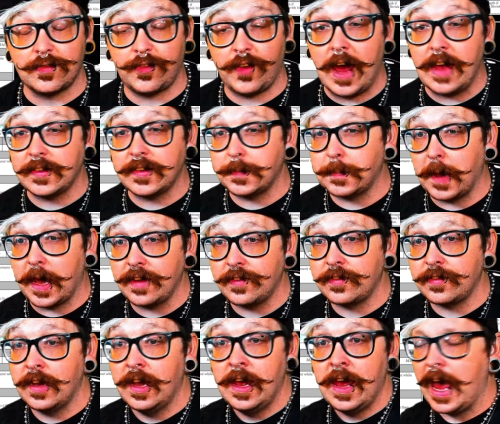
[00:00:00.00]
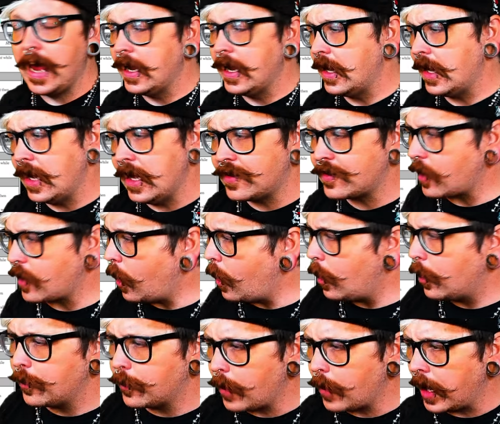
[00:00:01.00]
it's fast-paced, and it hits
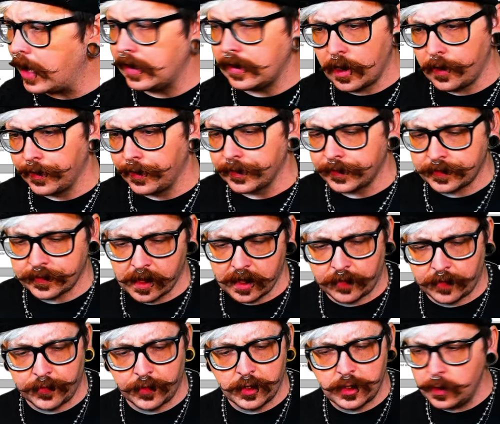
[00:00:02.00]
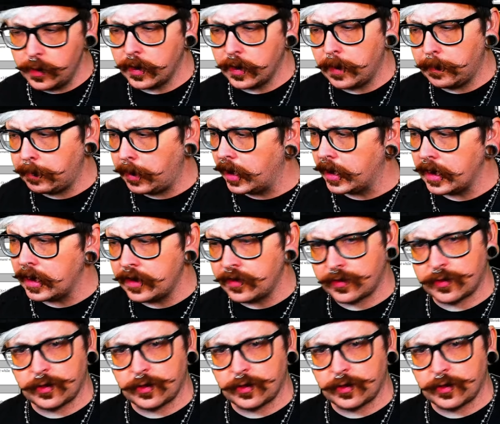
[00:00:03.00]
all the right notes. Like, for you and a buddy